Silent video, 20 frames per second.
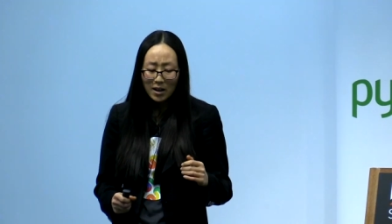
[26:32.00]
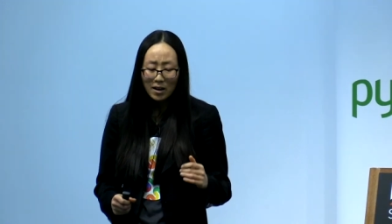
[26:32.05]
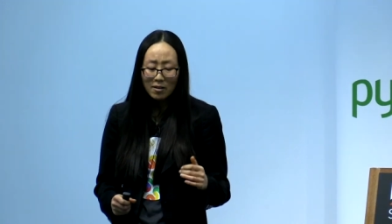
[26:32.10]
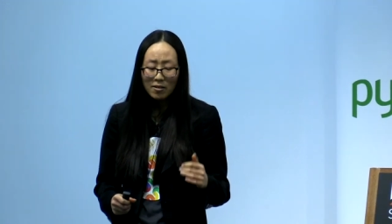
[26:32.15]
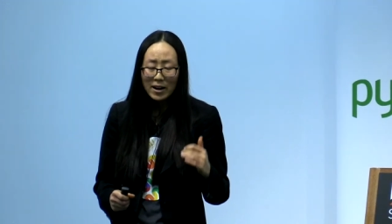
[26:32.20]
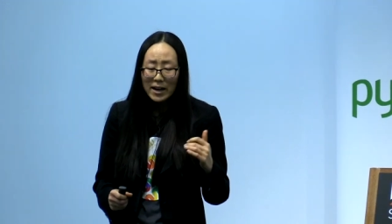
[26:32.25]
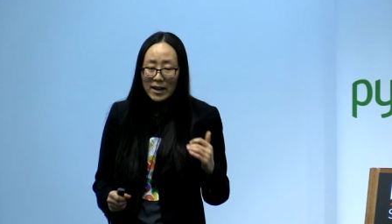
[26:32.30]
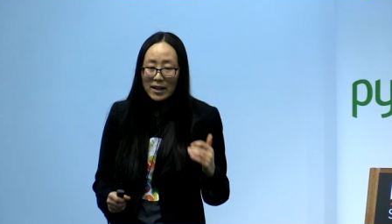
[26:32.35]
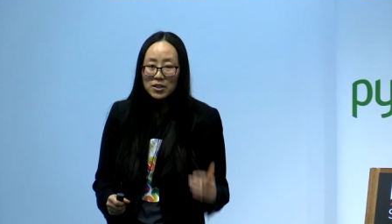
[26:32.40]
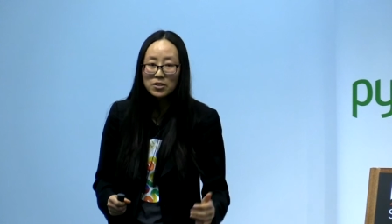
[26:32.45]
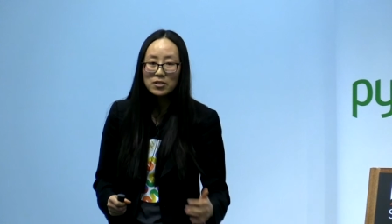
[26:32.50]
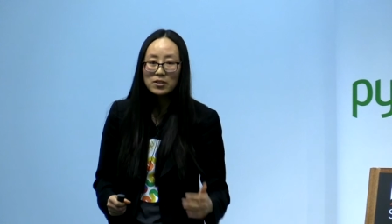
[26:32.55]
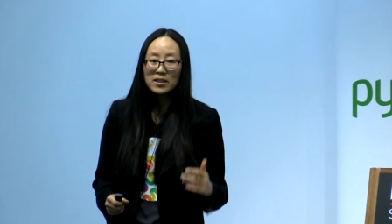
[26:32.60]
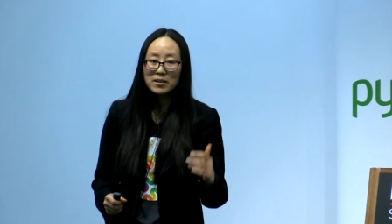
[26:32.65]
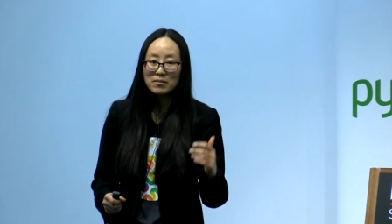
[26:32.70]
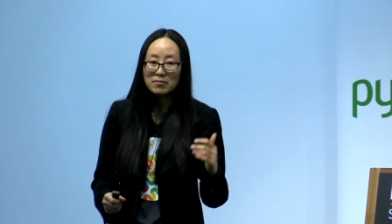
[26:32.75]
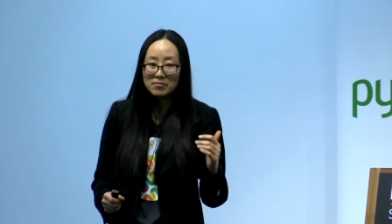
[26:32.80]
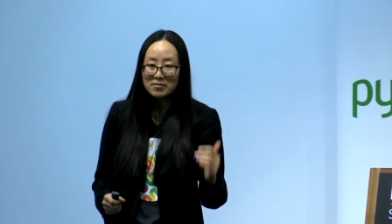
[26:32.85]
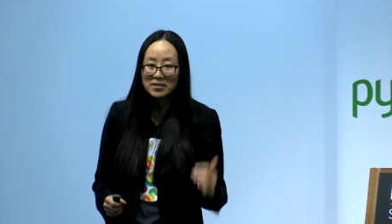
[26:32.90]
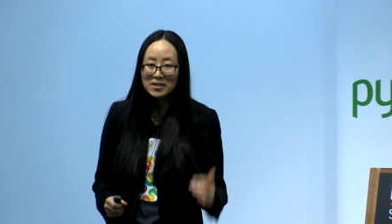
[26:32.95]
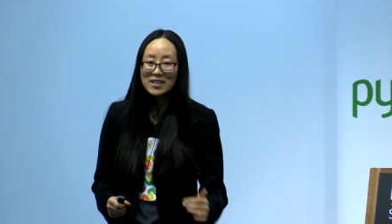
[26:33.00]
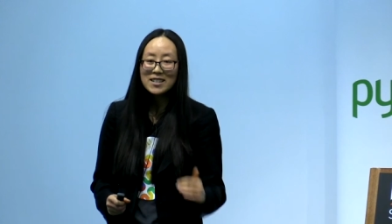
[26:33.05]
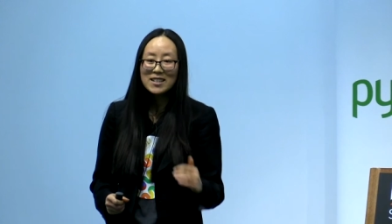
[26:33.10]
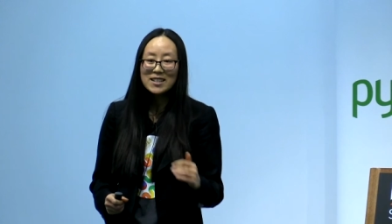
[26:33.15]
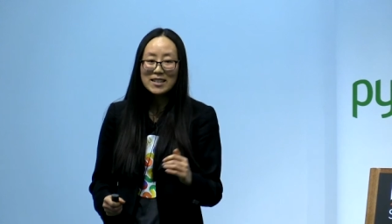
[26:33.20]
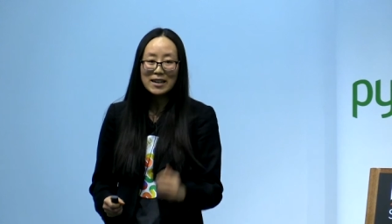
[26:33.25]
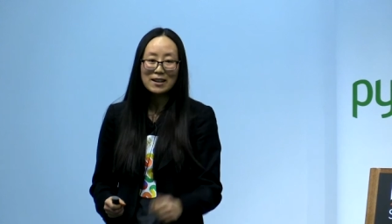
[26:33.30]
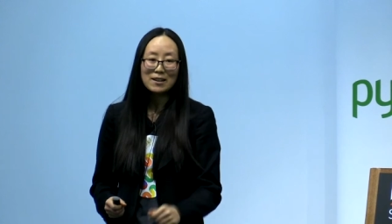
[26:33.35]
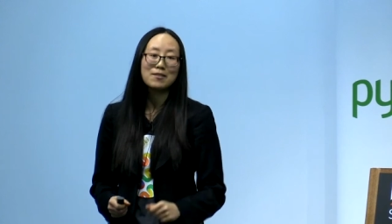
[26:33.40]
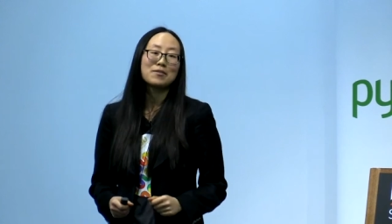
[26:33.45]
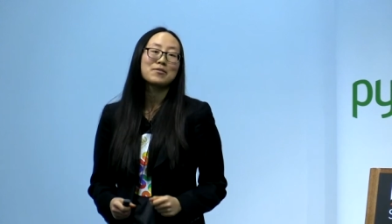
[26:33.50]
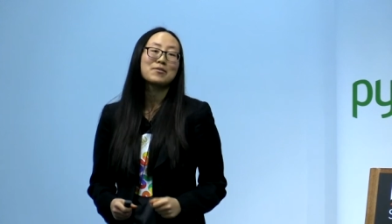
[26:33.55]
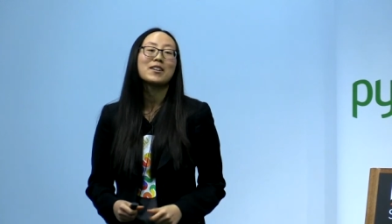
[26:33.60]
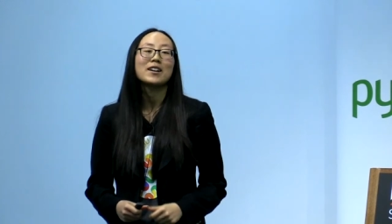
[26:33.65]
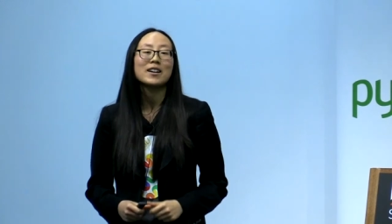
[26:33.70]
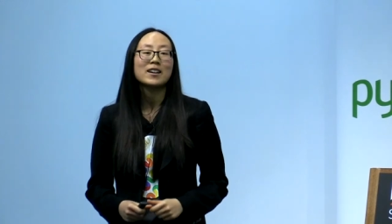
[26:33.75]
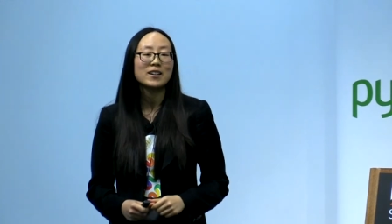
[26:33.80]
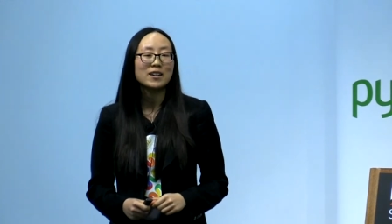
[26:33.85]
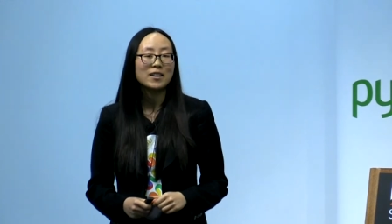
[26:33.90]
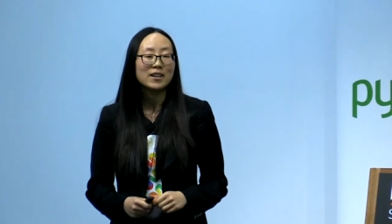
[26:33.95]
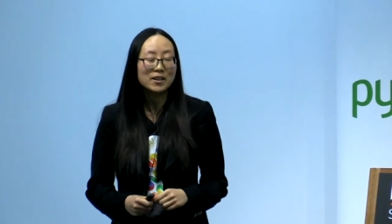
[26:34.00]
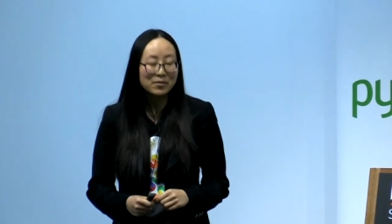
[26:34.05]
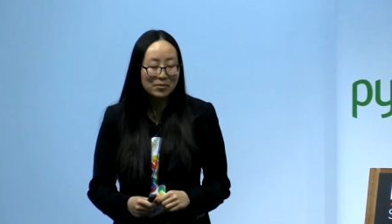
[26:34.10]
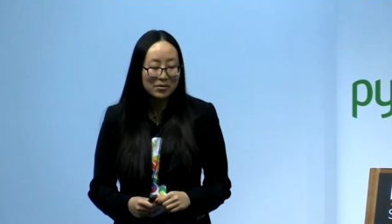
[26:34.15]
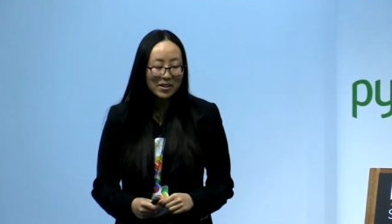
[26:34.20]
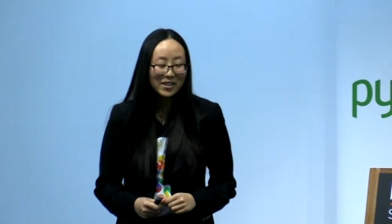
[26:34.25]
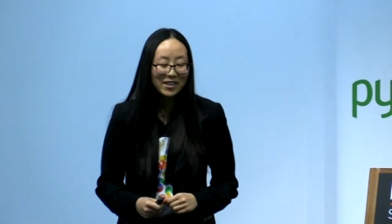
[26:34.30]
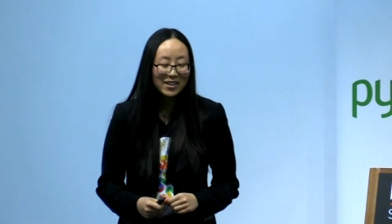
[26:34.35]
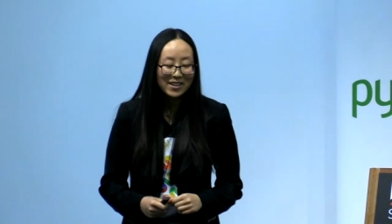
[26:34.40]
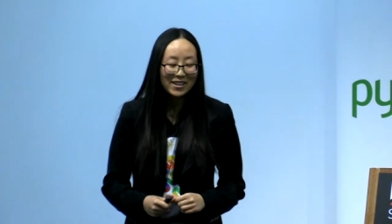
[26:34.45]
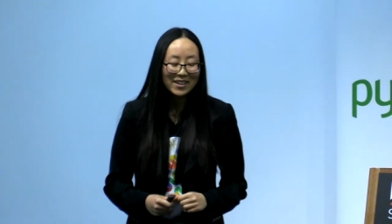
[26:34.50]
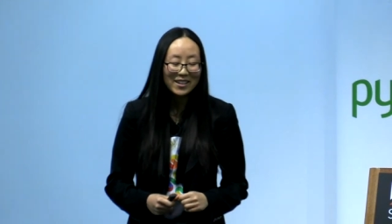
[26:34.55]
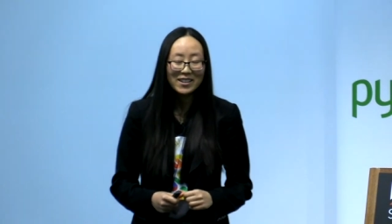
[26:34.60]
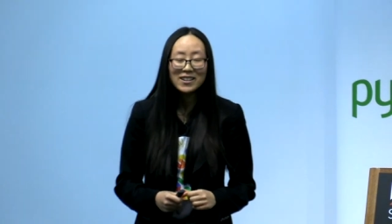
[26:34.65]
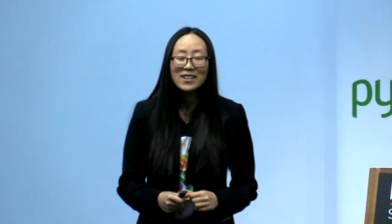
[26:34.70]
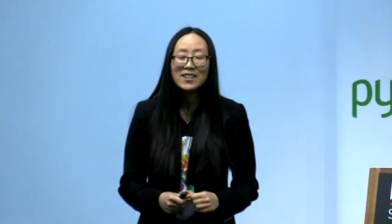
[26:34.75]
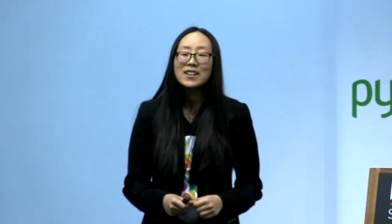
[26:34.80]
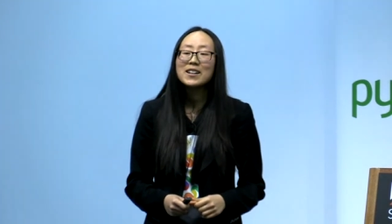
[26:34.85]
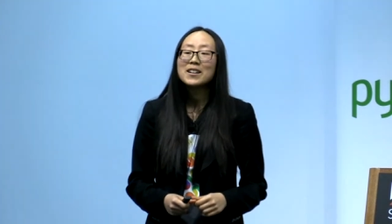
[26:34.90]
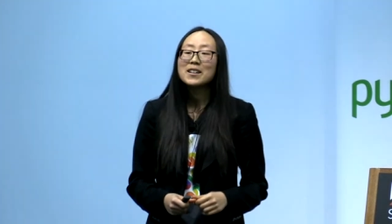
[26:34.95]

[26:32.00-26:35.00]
are actually really terrified every year